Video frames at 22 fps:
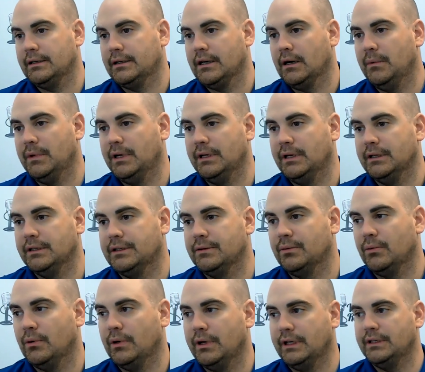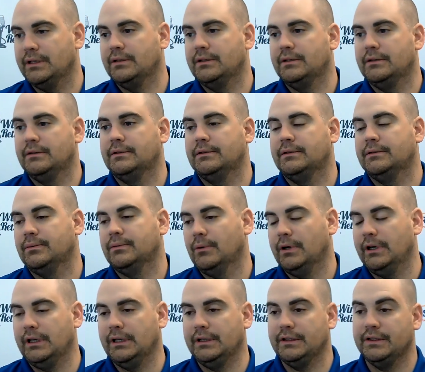coming
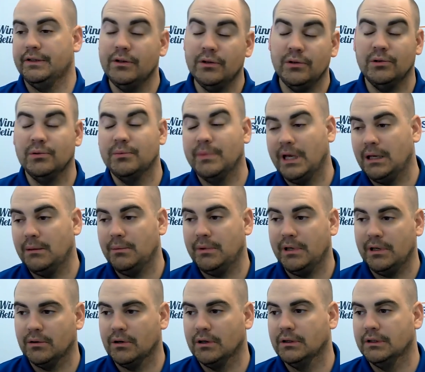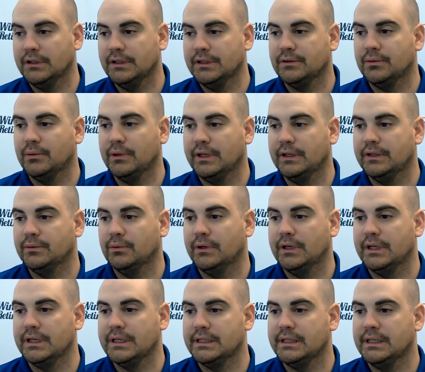2022, maybe, or at least
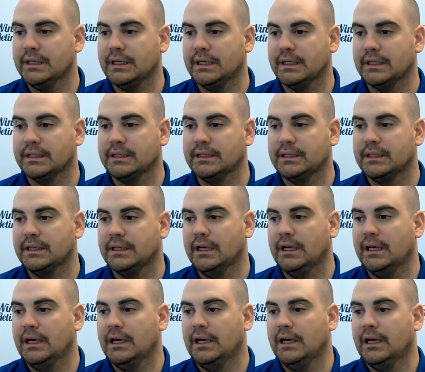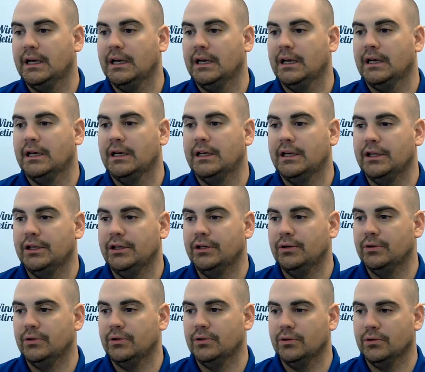2026,
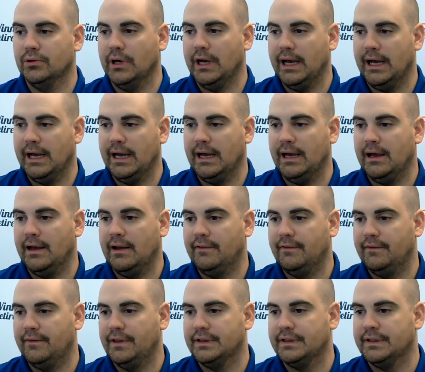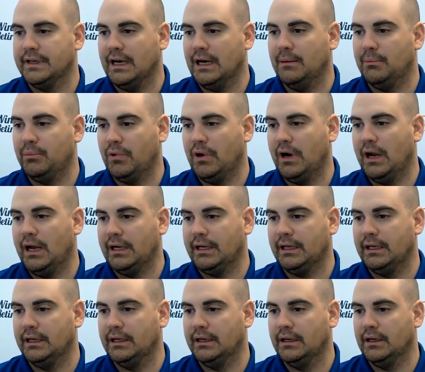you have the top
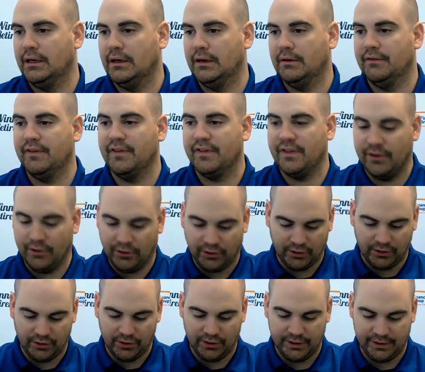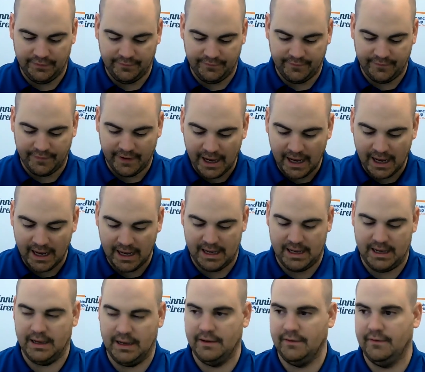bracket of
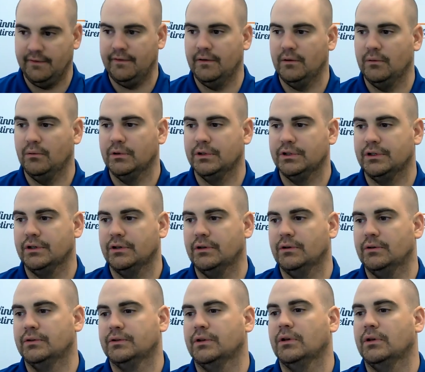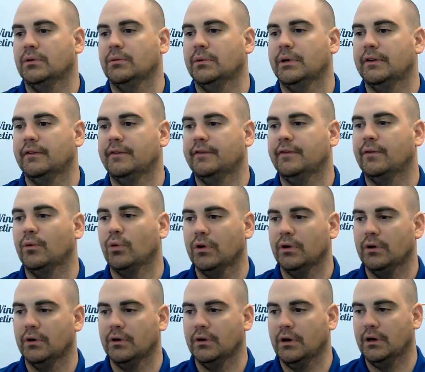35, which goes all the way to
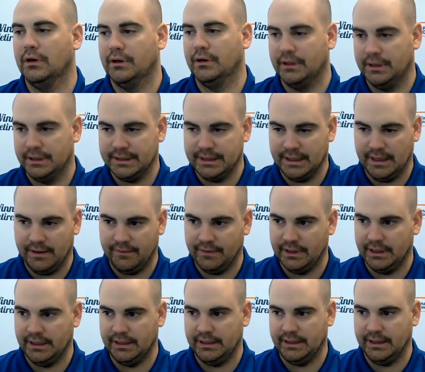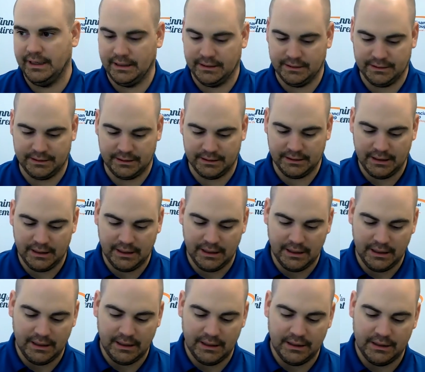470,000.
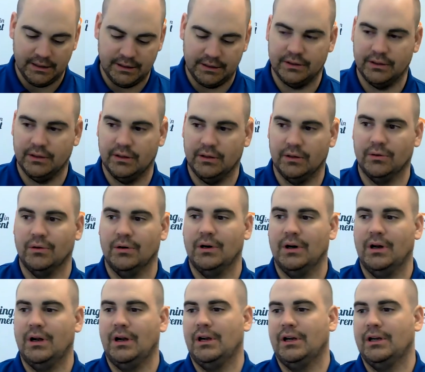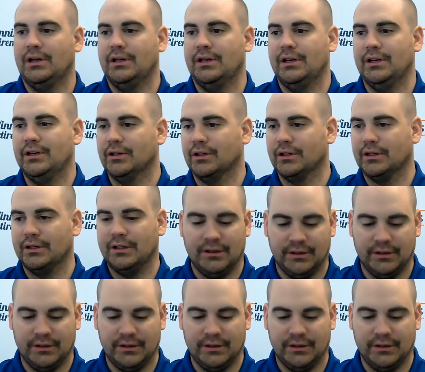So you're